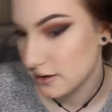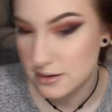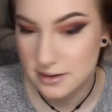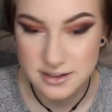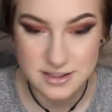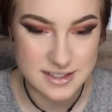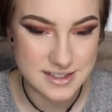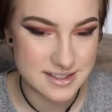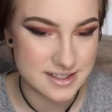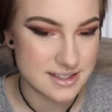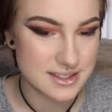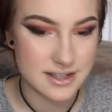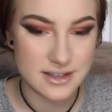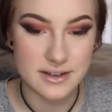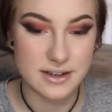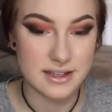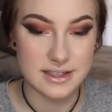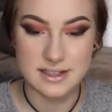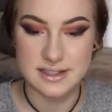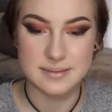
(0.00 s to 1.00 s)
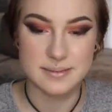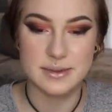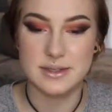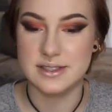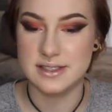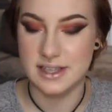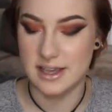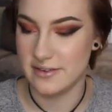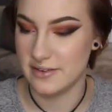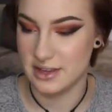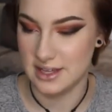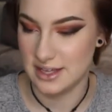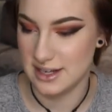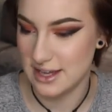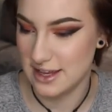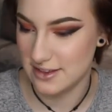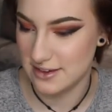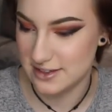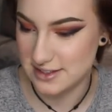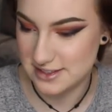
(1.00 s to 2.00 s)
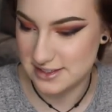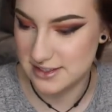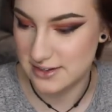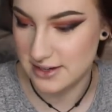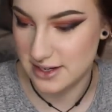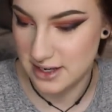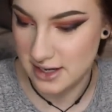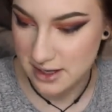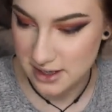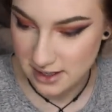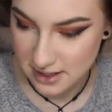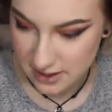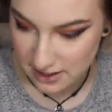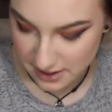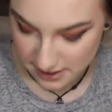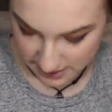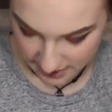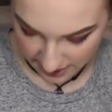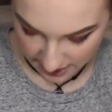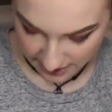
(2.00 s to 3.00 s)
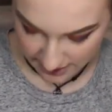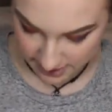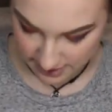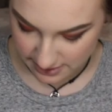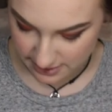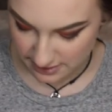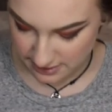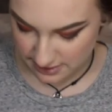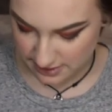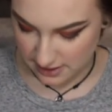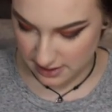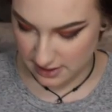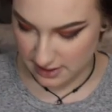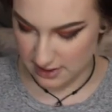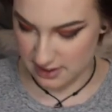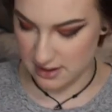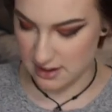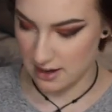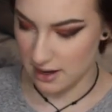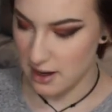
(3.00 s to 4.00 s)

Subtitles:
It just totally just pulls everything together. It's so good. Okay. And